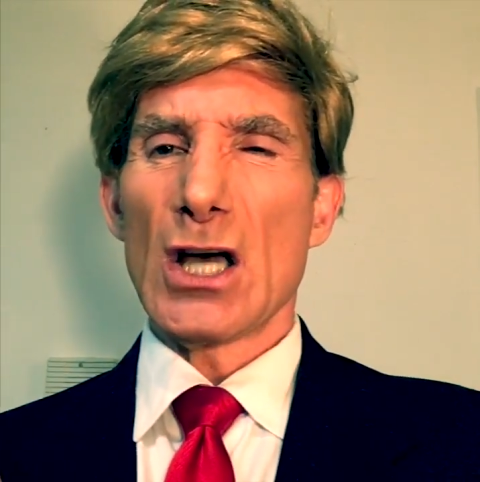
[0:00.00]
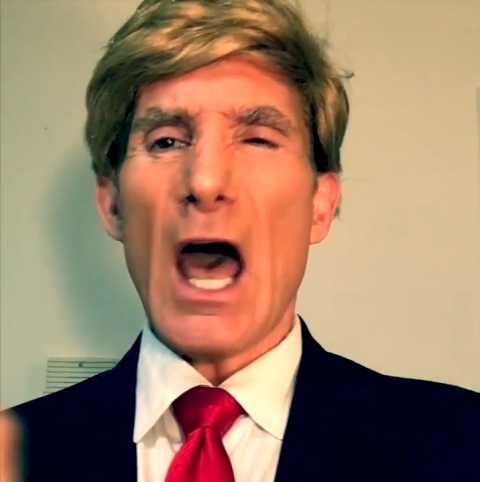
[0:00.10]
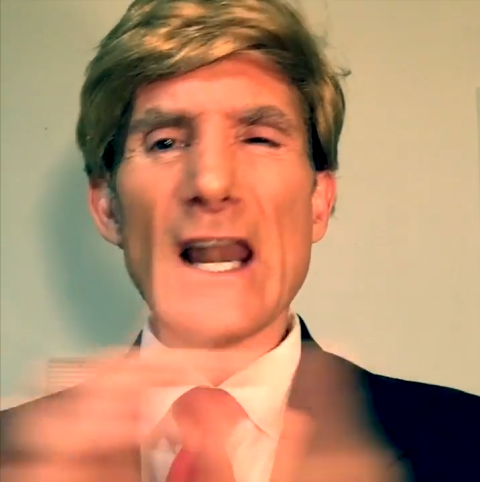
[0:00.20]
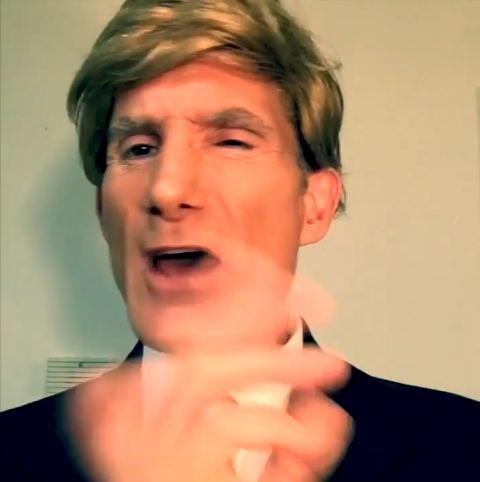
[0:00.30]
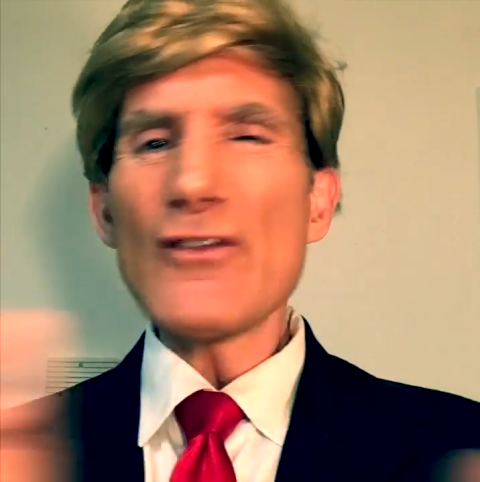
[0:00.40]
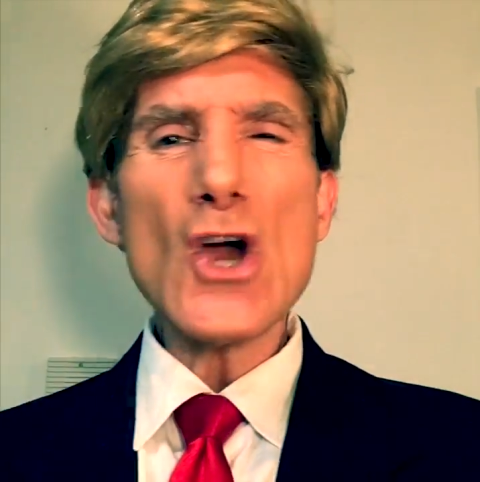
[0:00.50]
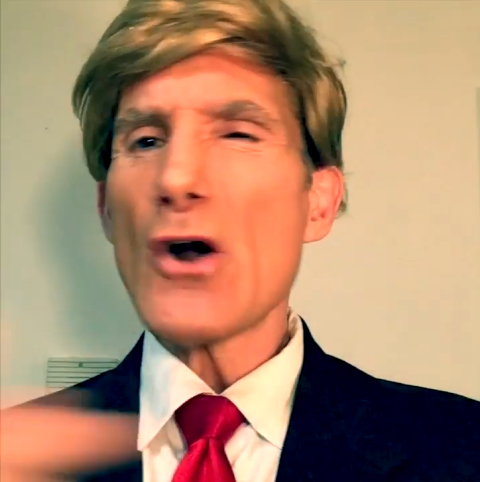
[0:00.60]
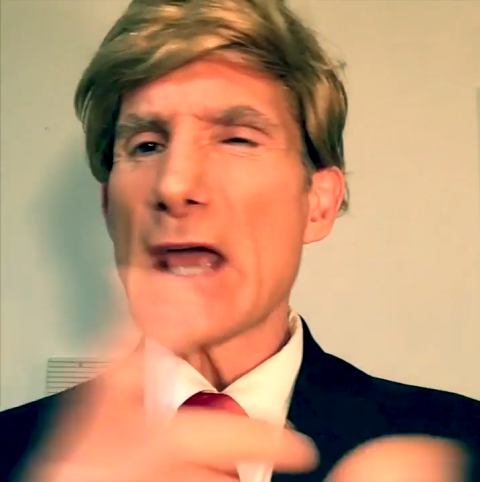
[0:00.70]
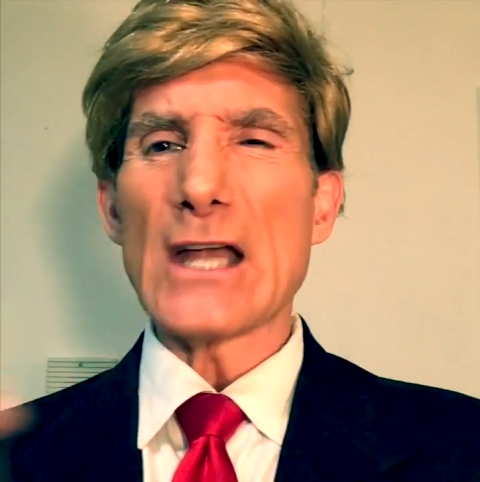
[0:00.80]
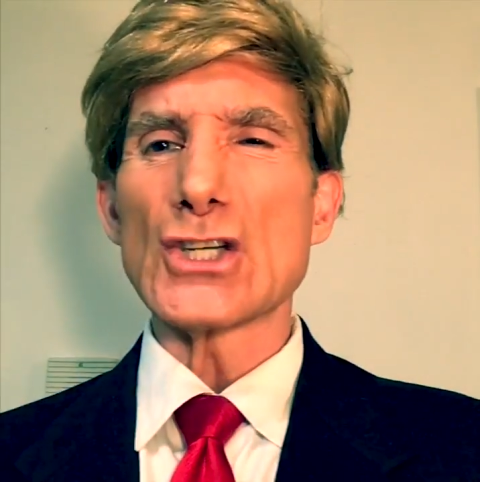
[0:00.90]
I love the
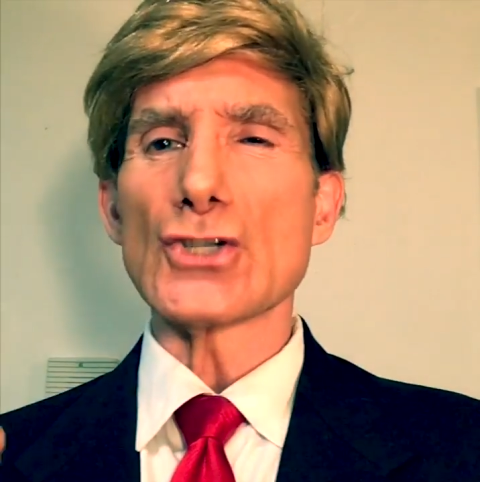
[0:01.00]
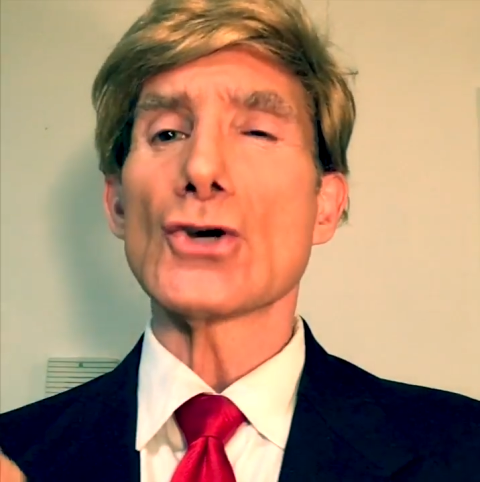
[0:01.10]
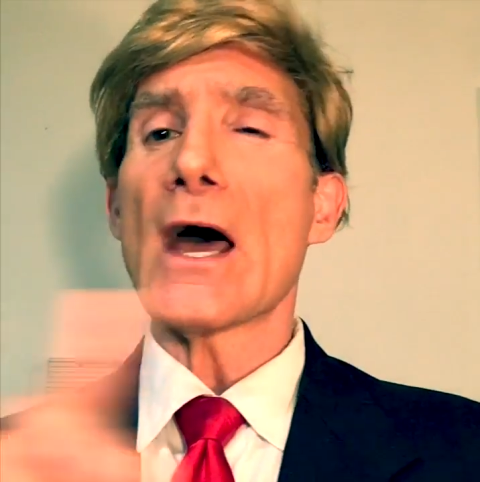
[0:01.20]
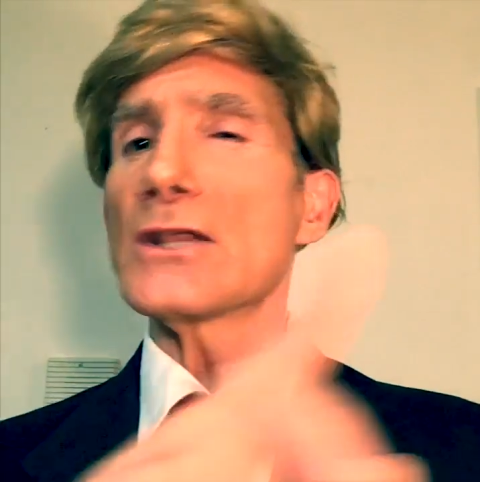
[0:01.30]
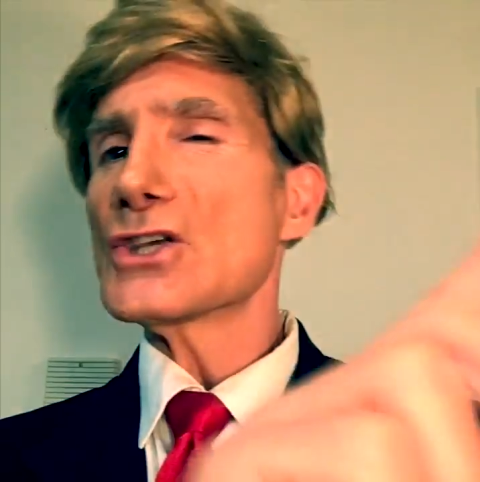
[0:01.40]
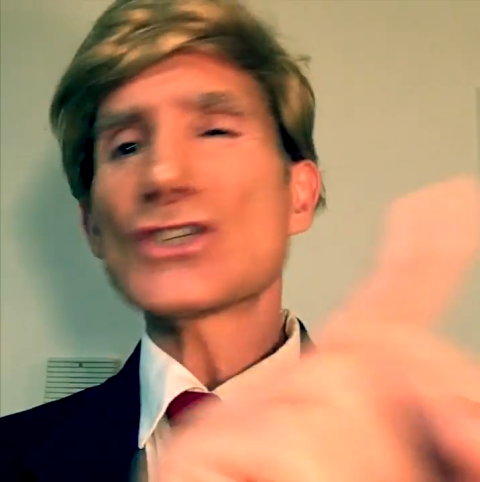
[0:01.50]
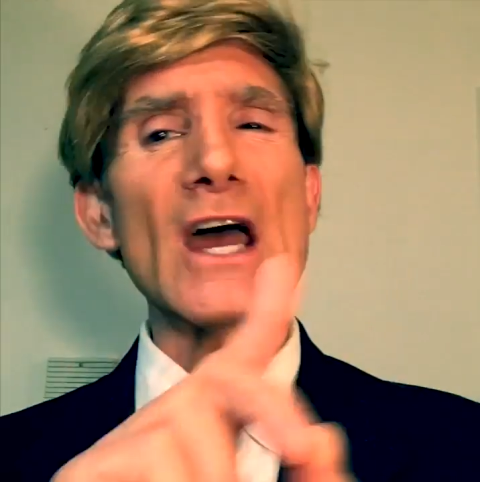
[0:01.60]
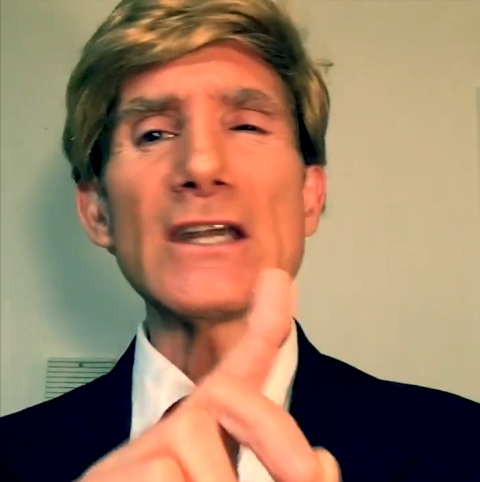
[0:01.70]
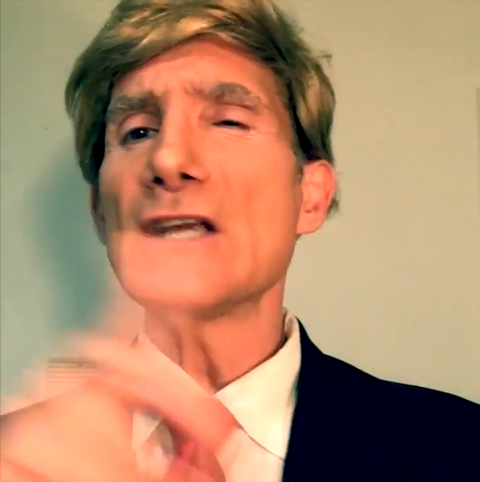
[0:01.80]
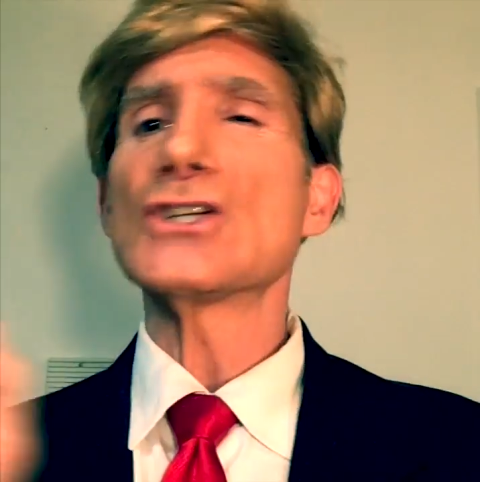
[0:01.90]
Orientals, all right? The
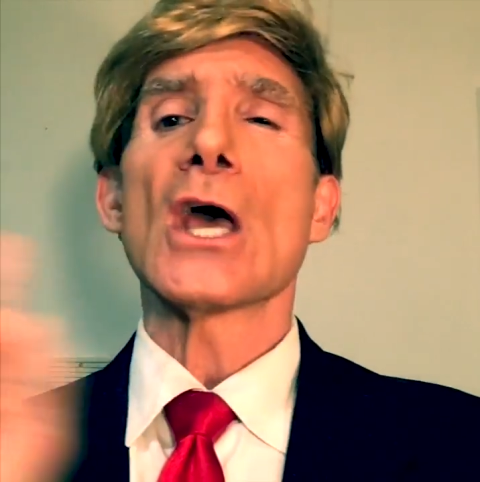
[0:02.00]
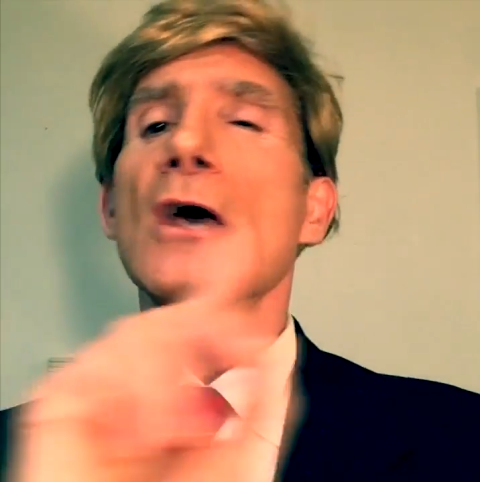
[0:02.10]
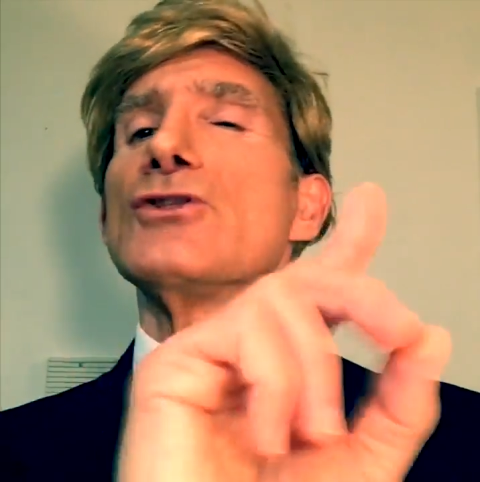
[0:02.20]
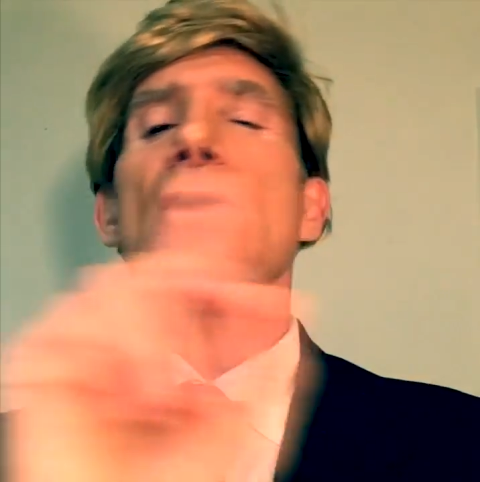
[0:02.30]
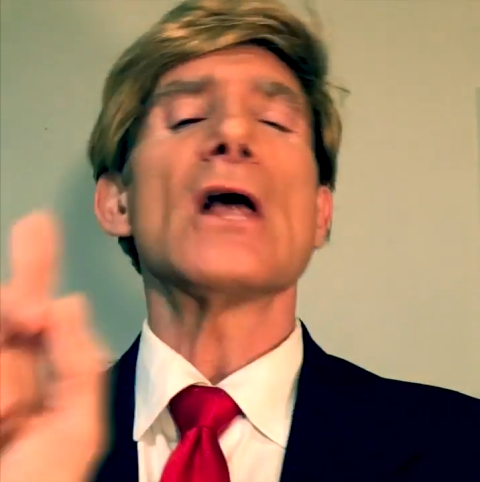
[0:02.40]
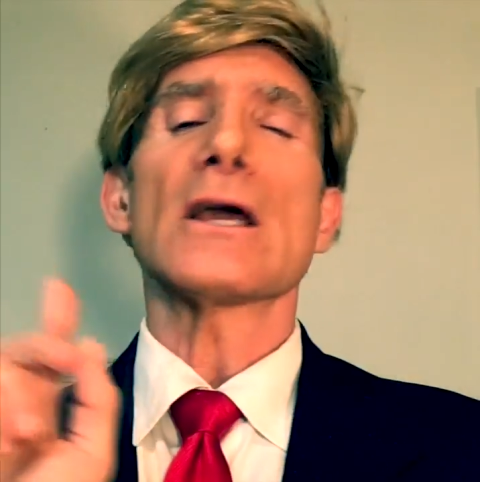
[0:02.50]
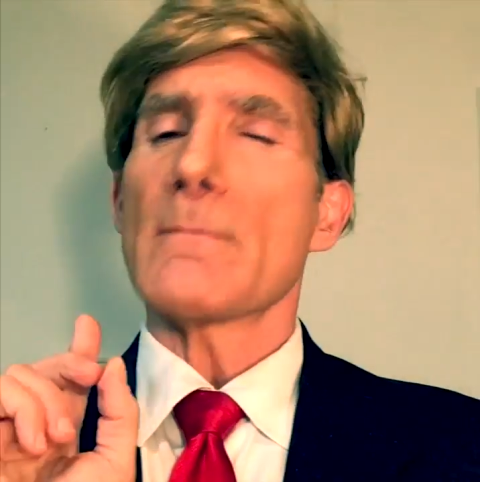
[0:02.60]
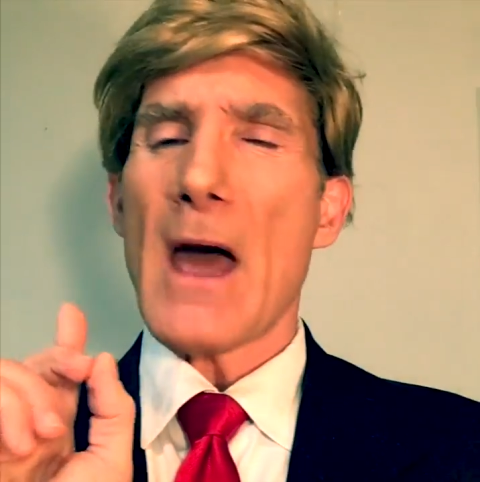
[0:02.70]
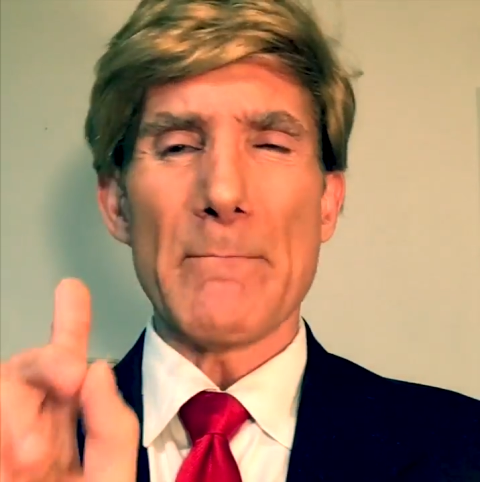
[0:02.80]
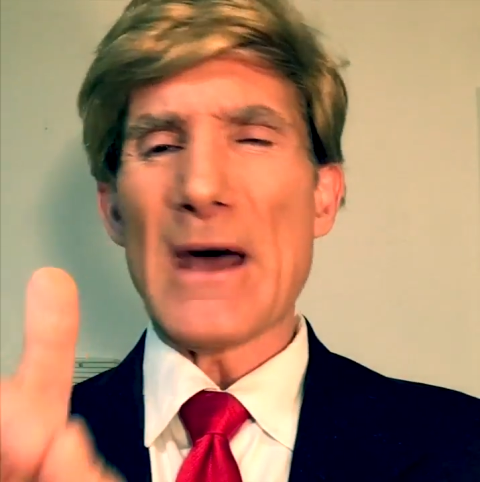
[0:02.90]
Chinese, they're like
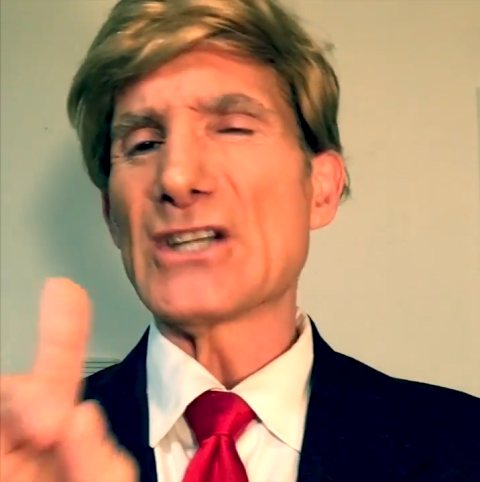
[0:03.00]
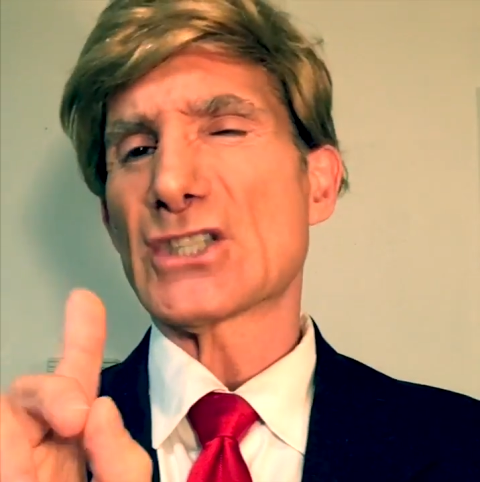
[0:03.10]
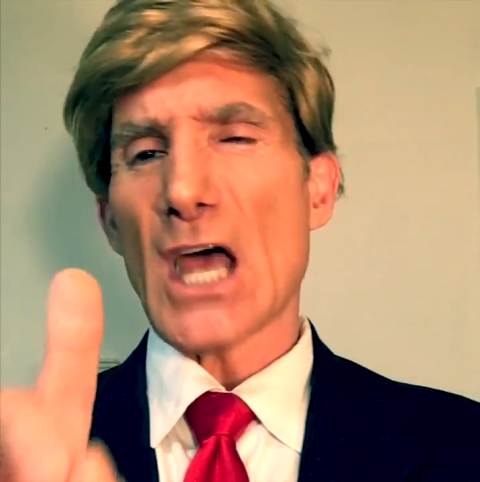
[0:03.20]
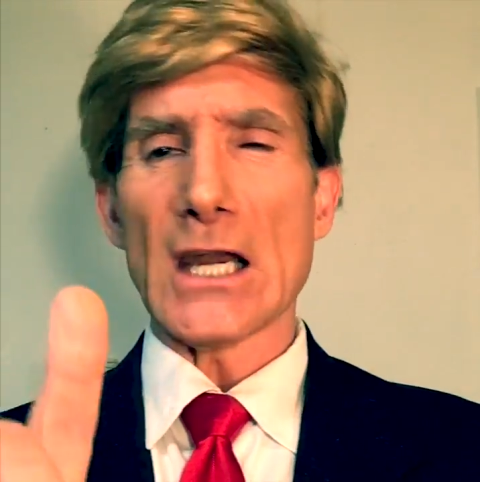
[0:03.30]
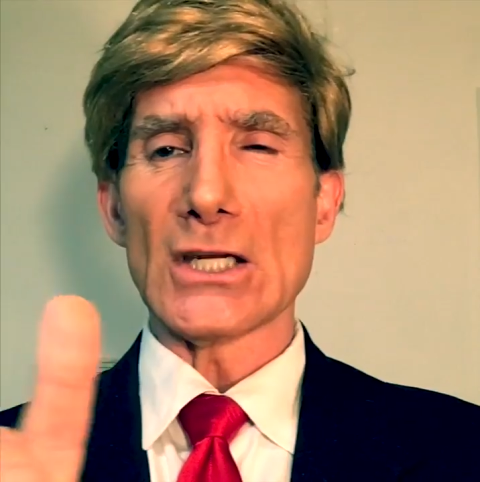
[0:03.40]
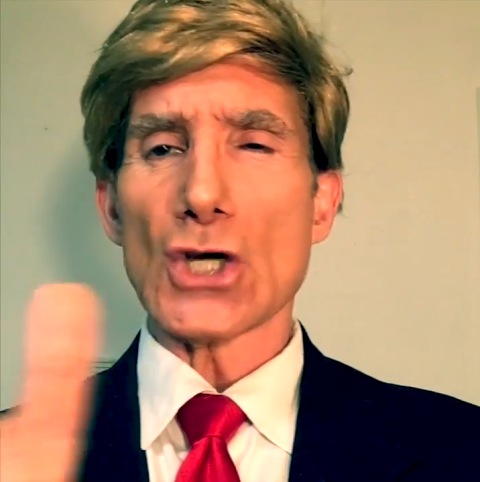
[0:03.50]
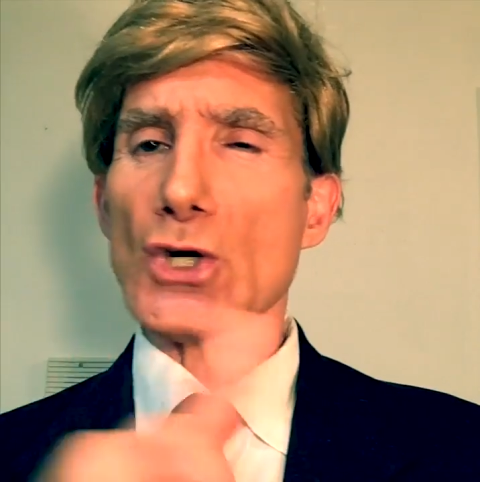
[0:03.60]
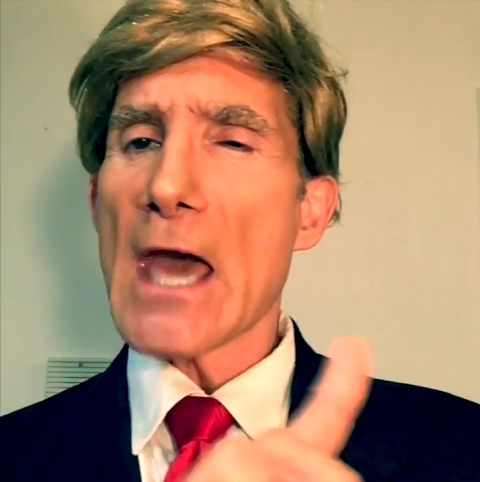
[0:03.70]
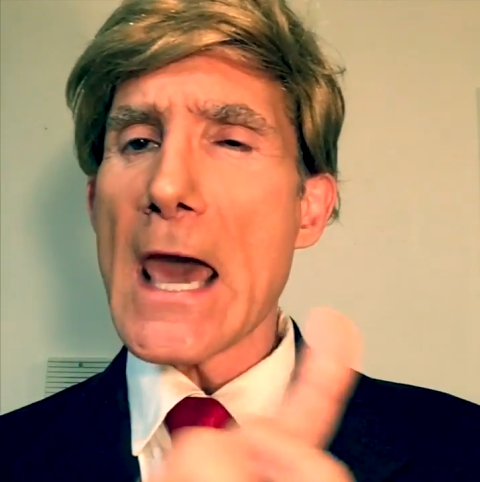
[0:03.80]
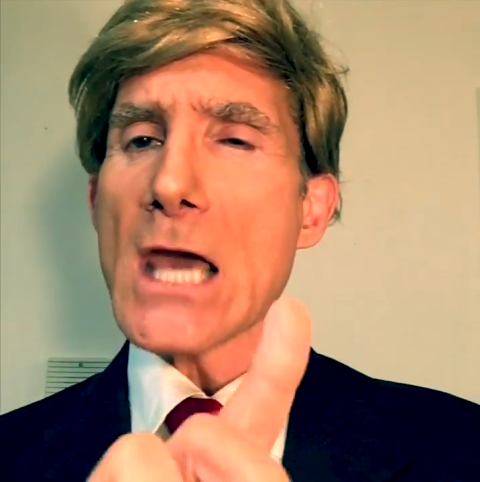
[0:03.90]
my best tenant,
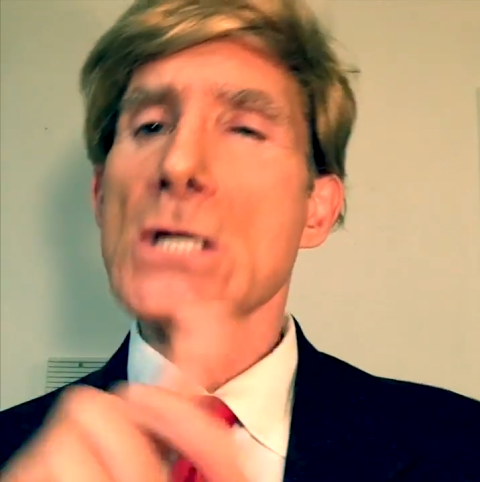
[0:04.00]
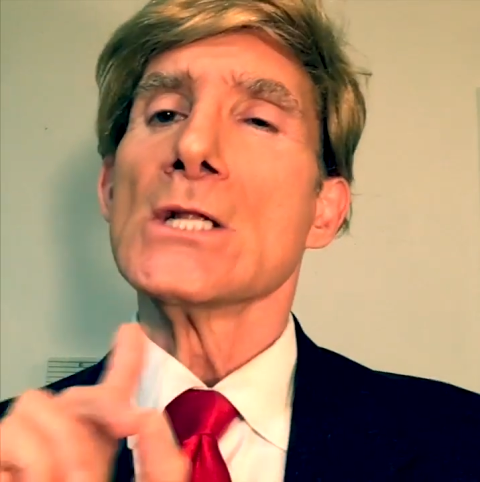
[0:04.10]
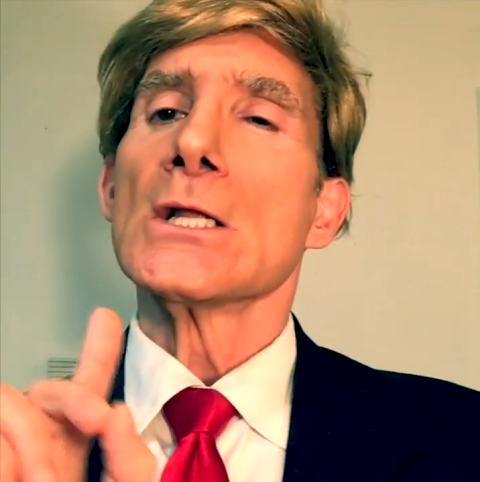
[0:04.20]
okay?